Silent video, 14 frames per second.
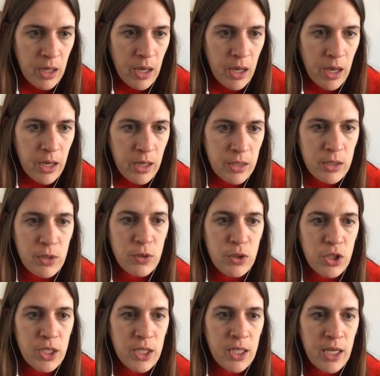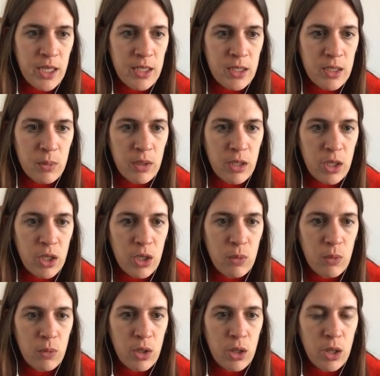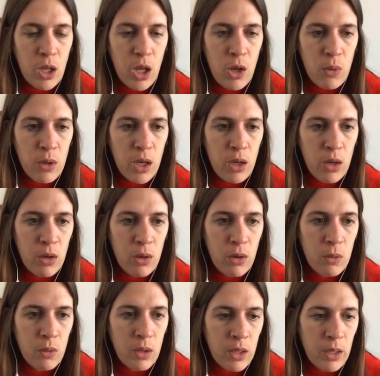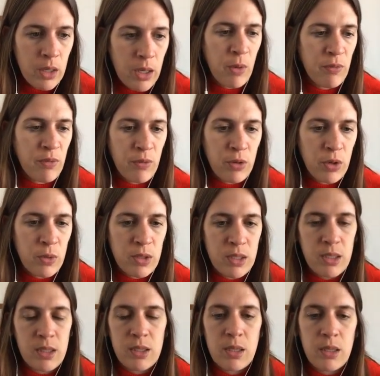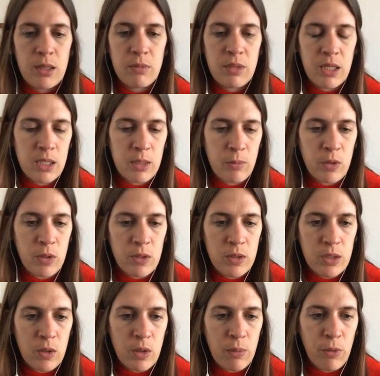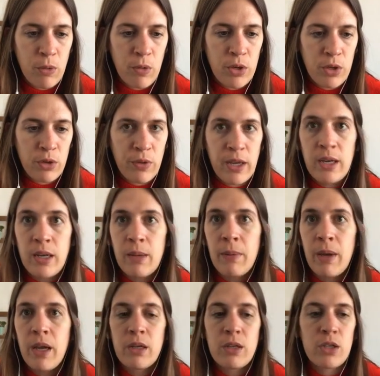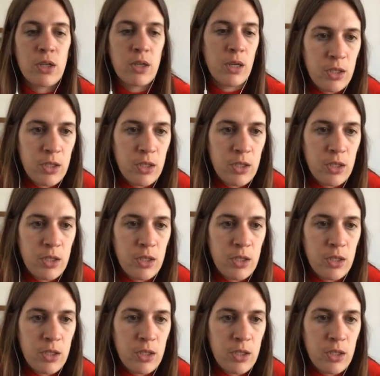So she has this really cute logo. I've never noticed these testimonials that you can pull on your landing page.